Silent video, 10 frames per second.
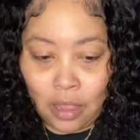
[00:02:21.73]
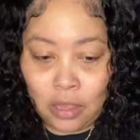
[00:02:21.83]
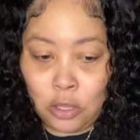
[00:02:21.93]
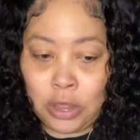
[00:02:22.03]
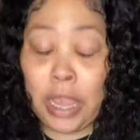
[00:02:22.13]

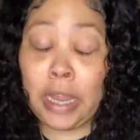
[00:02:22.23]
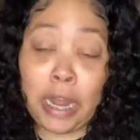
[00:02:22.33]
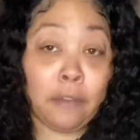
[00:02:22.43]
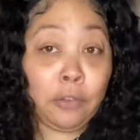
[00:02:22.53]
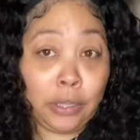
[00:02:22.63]
they can
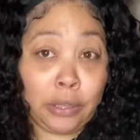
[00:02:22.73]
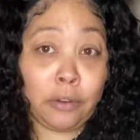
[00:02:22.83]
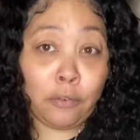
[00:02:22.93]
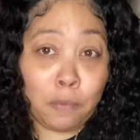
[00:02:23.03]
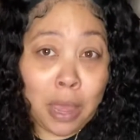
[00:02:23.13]
have you in there
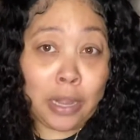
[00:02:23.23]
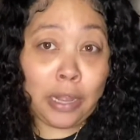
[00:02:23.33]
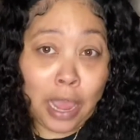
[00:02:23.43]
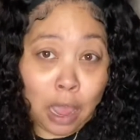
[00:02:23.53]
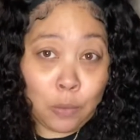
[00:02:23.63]
for about an
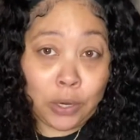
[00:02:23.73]
hour,